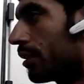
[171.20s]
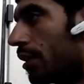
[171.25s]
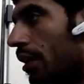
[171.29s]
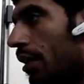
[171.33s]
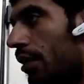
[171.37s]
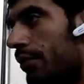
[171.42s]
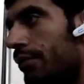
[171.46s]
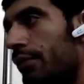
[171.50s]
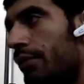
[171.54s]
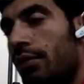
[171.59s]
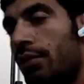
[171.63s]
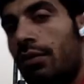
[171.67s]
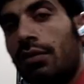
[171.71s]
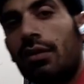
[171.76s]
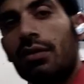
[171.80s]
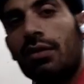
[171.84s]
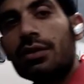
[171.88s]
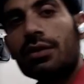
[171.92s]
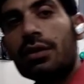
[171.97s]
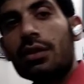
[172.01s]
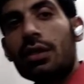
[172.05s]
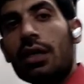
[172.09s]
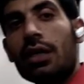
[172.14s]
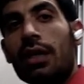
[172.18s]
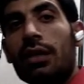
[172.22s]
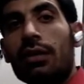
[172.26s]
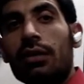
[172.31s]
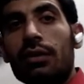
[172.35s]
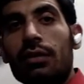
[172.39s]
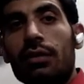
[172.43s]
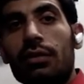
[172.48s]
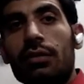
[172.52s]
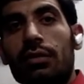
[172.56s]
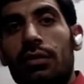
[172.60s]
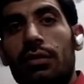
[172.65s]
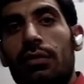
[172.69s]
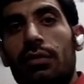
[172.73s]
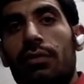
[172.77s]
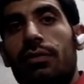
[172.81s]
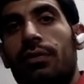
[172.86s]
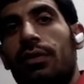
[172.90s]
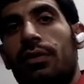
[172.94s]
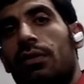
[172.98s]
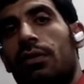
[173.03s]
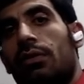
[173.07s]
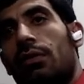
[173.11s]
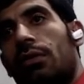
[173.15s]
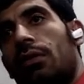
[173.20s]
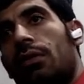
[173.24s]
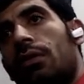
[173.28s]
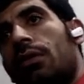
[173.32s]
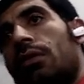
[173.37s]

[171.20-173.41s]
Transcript: it takes for closing and for